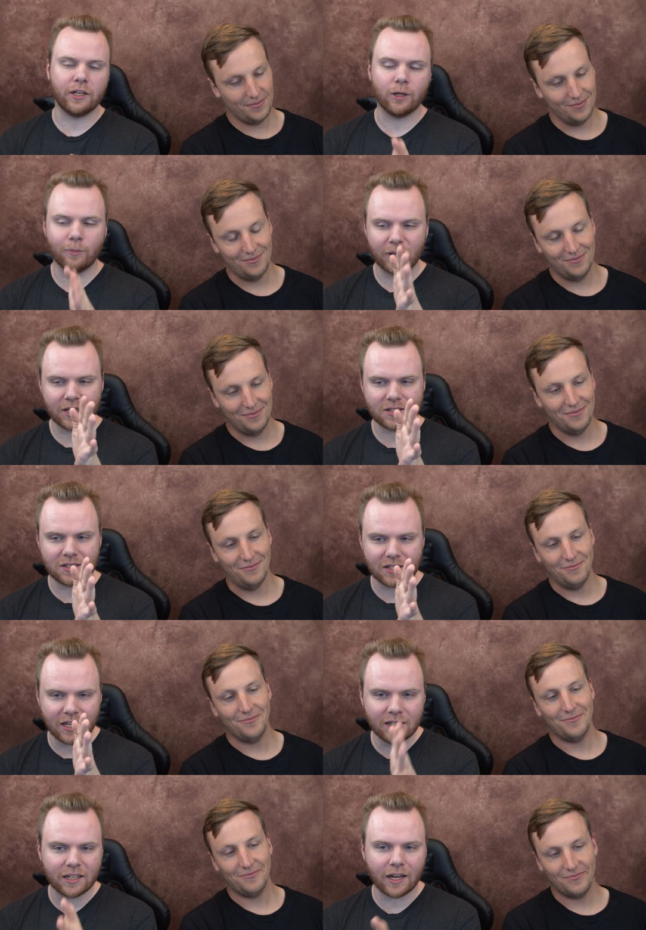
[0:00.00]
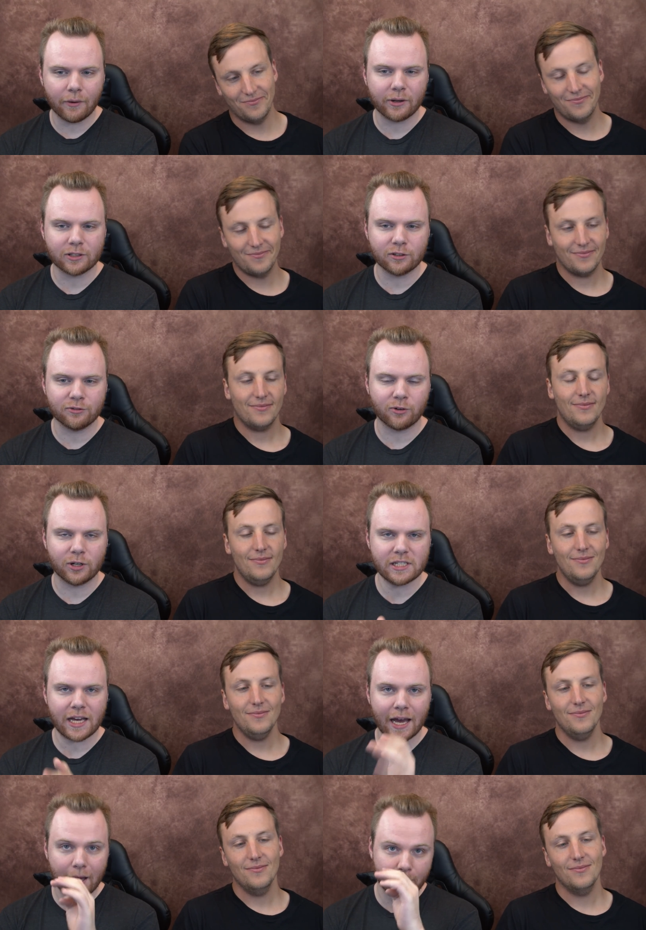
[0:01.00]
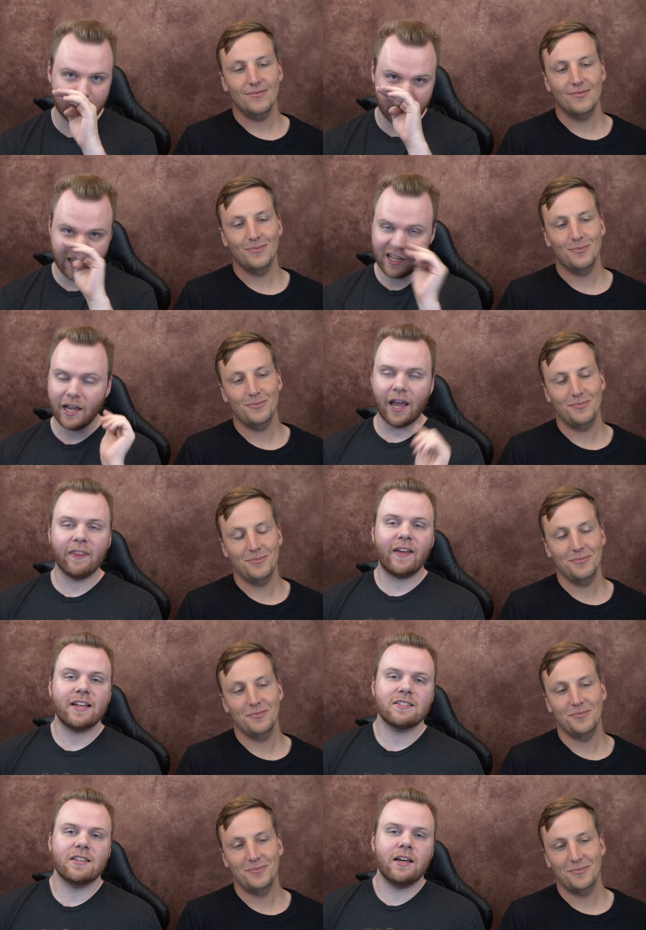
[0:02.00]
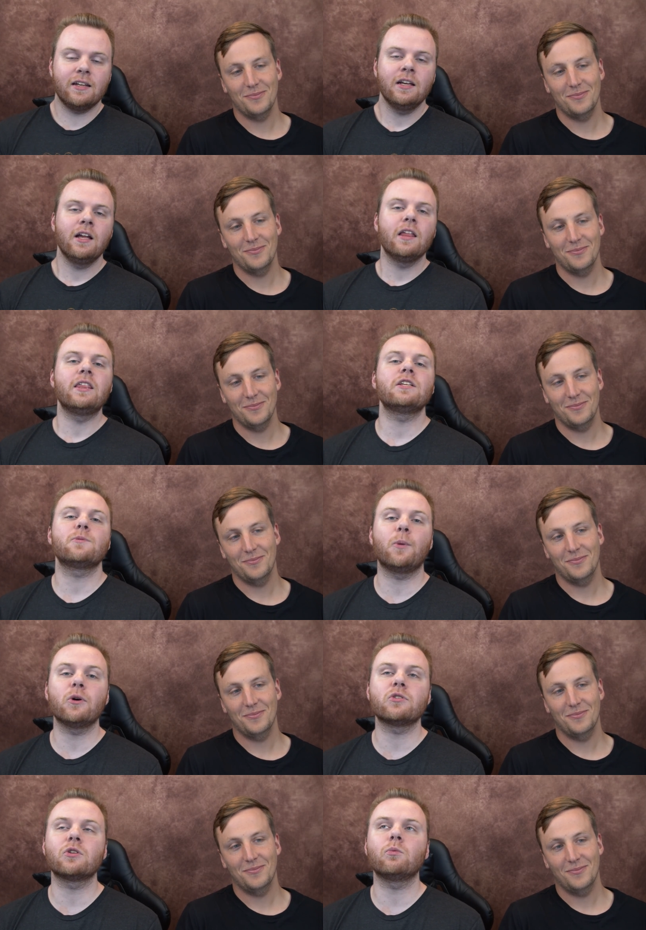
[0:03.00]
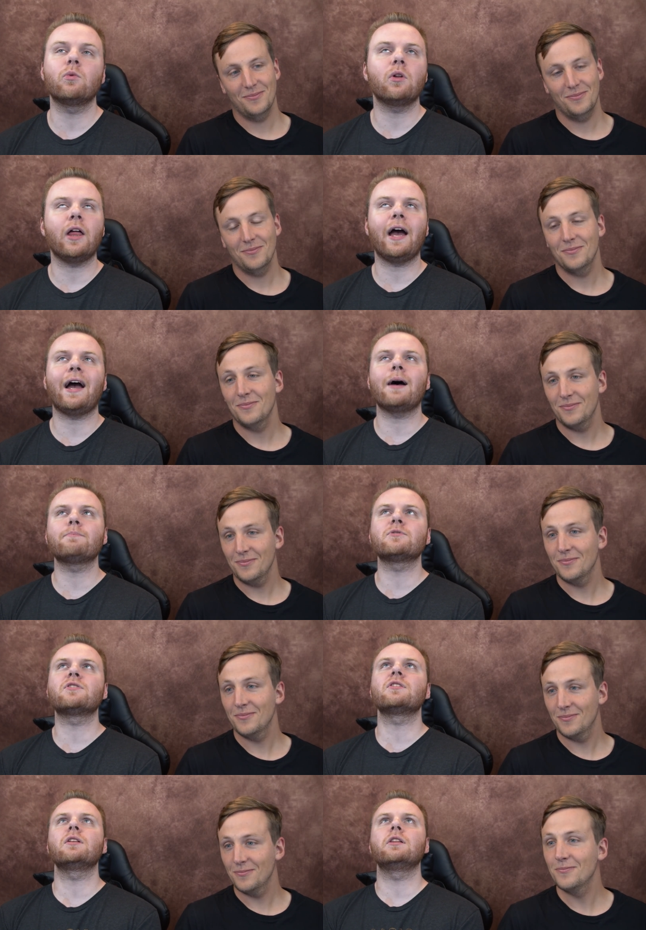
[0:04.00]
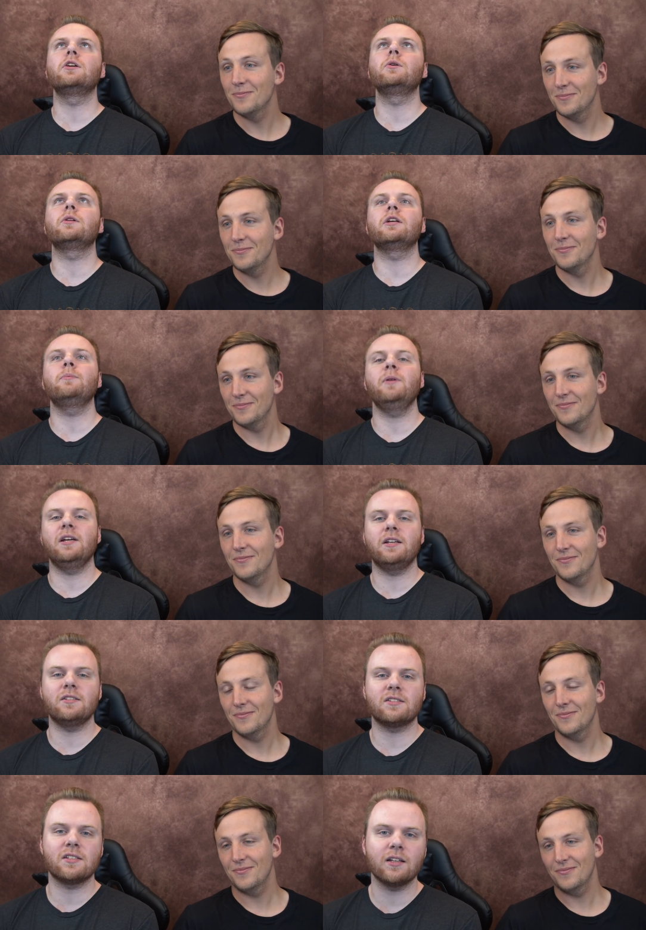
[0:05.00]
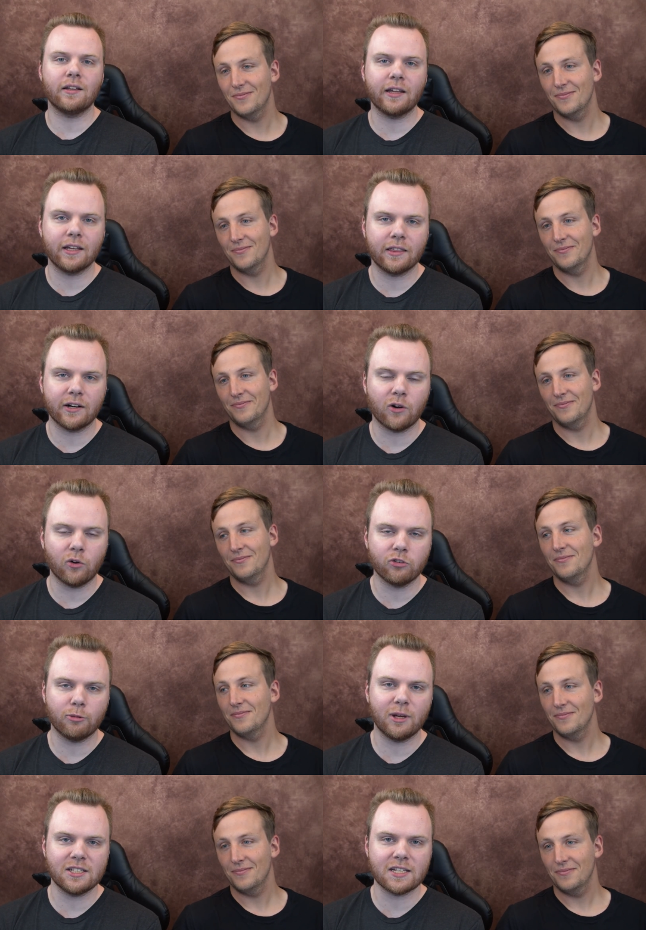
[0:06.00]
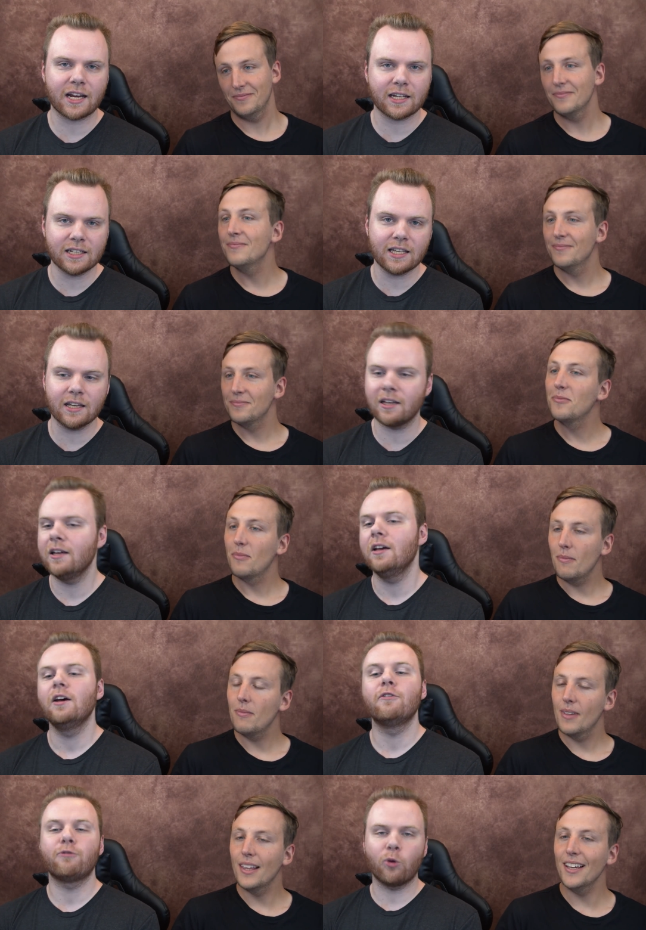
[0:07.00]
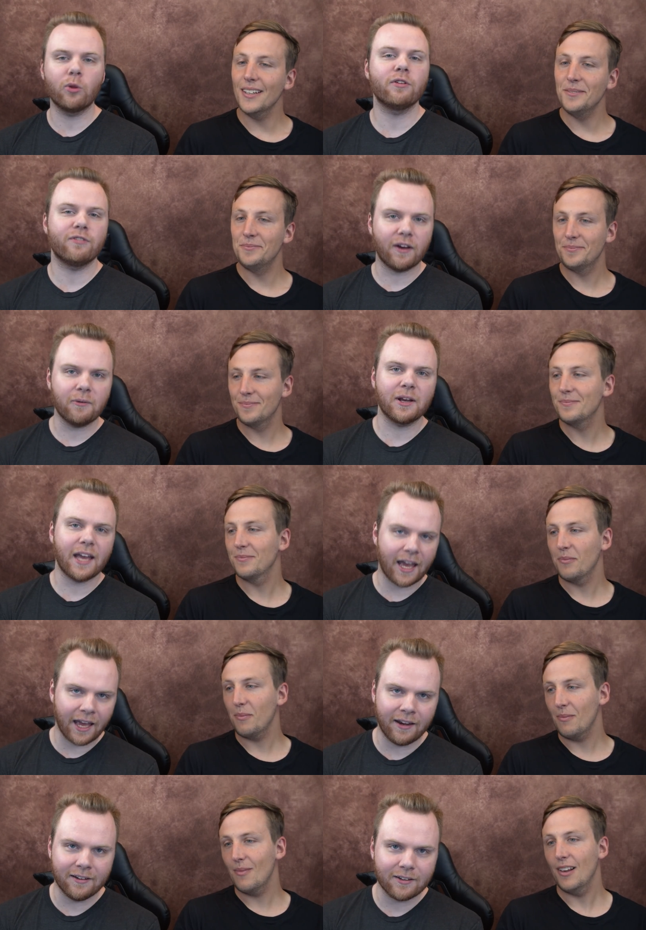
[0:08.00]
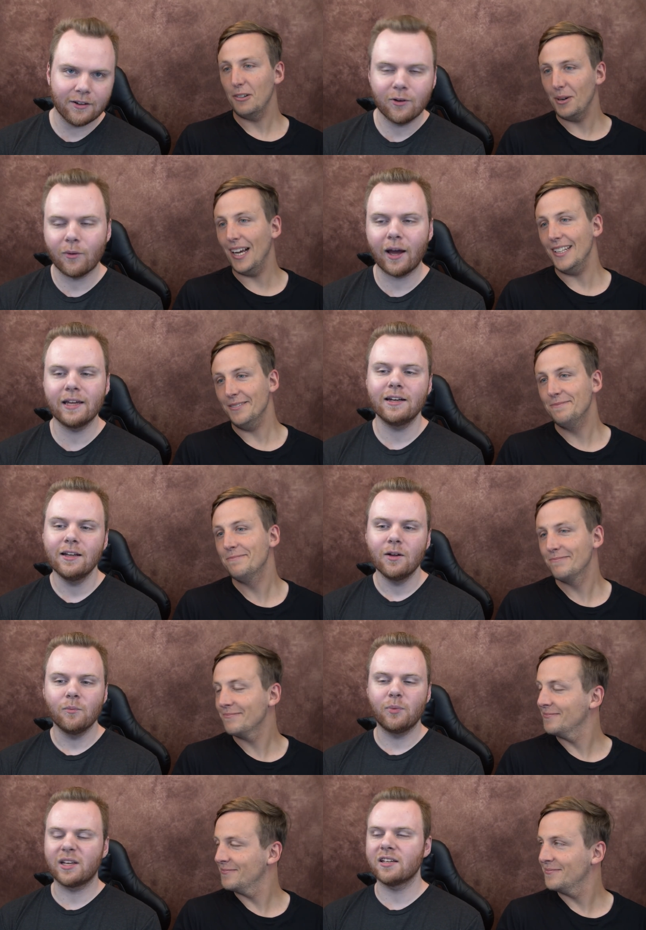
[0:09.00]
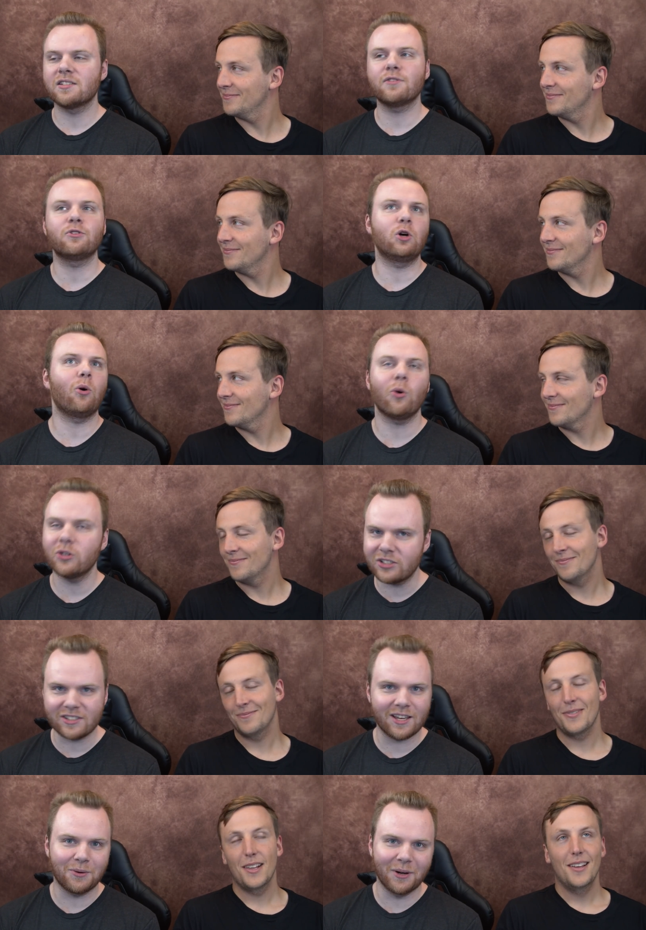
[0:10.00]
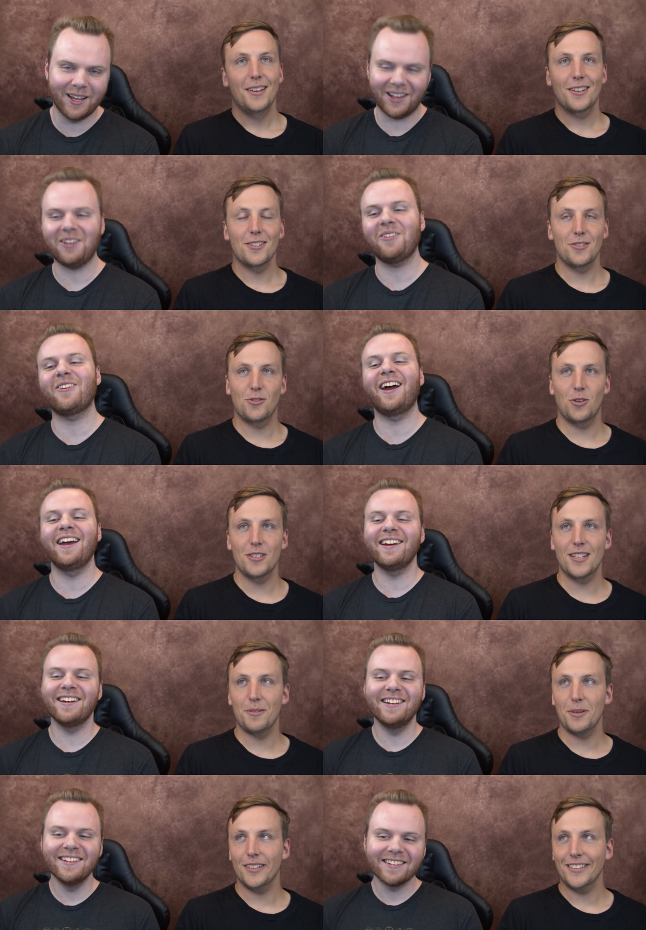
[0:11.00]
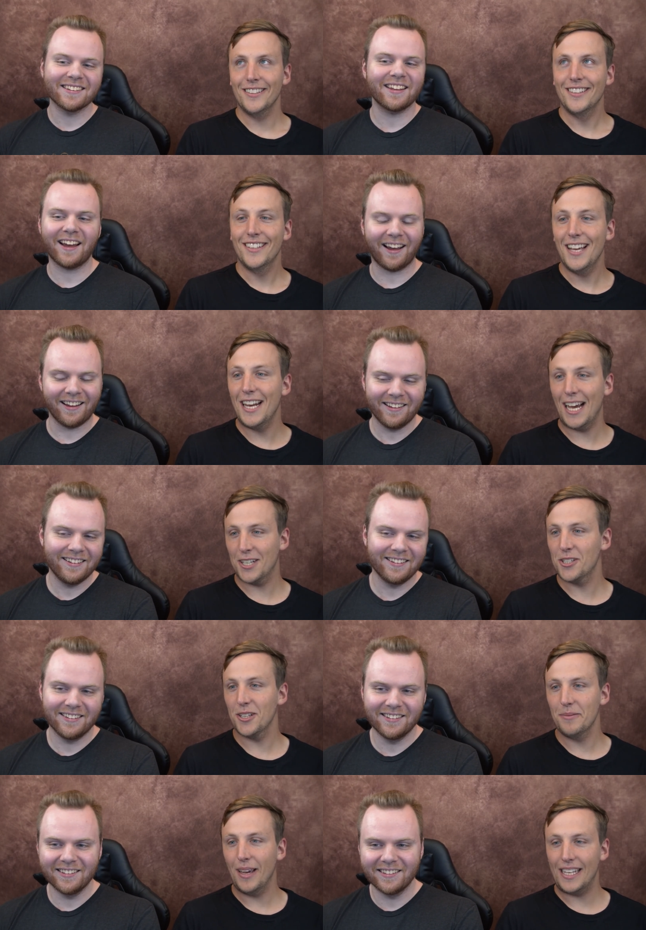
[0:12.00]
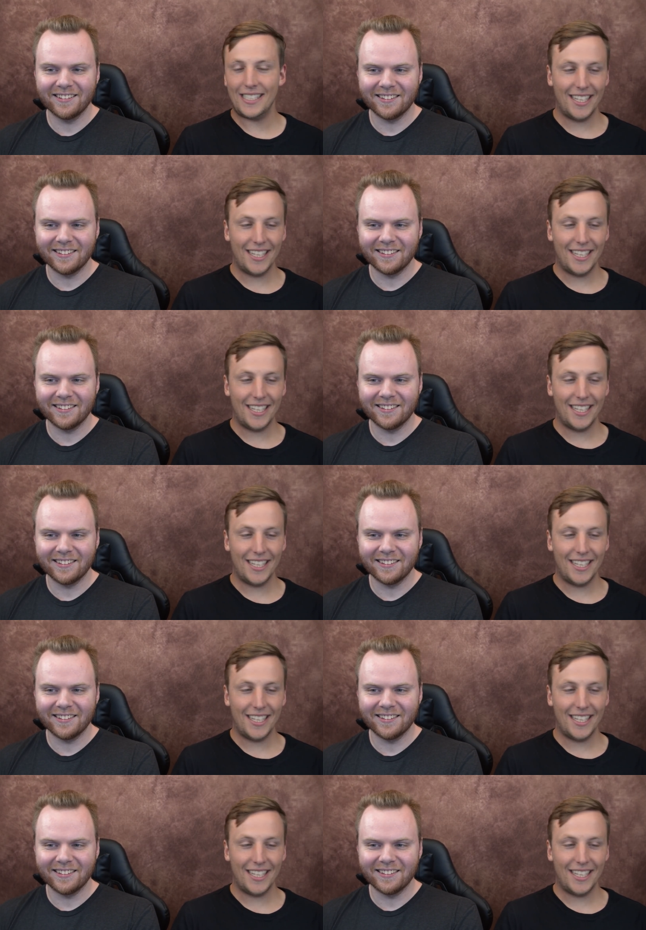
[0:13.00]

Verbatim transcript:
Speaker 1: here because it's in character for it to happen. And that's that this person will absolutely be concealing their ultimate technique for the very end, right? Because of course they will, right? Yeah. It actually makes